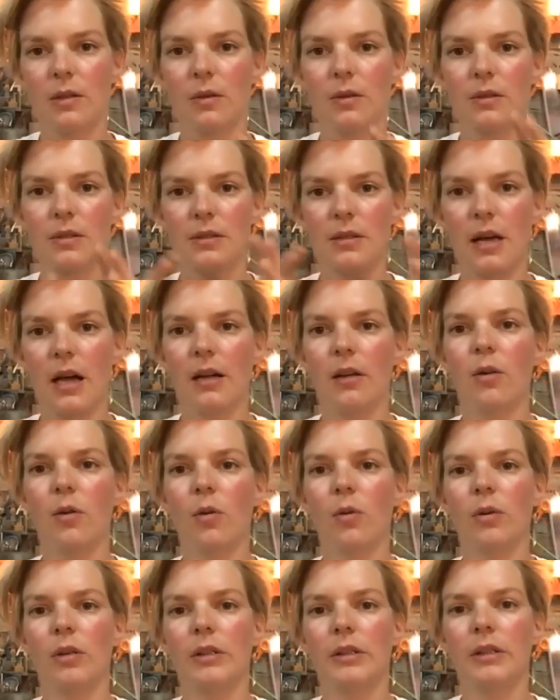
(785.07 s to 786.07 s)
it's not
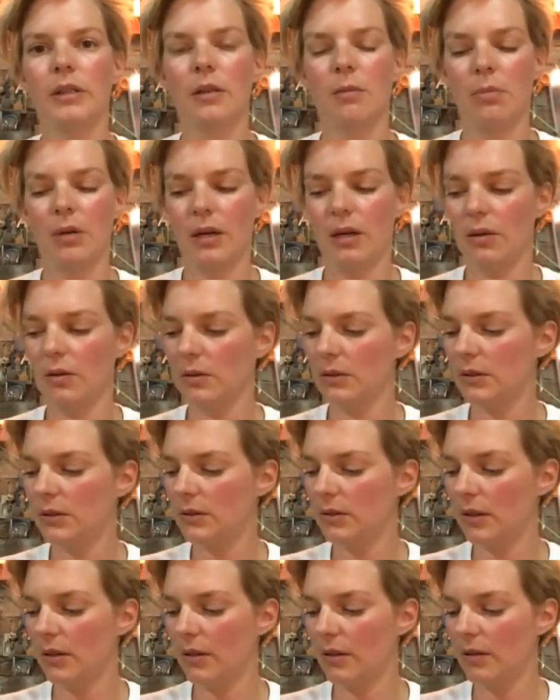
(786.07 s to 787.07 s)
only about
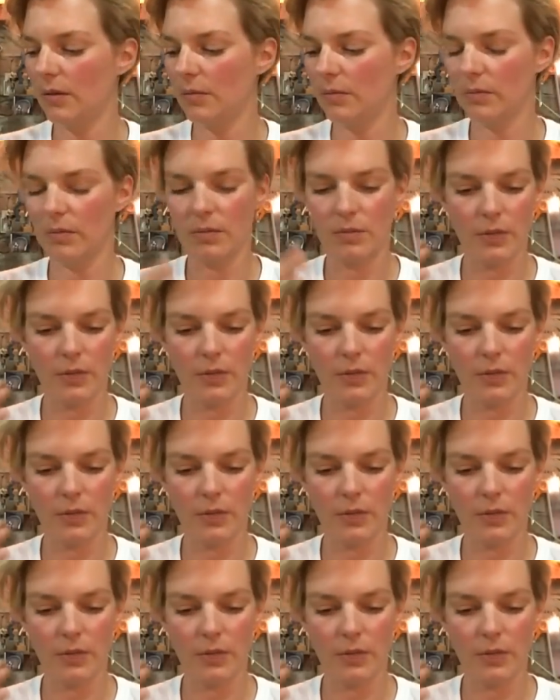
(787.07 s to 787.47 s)
um,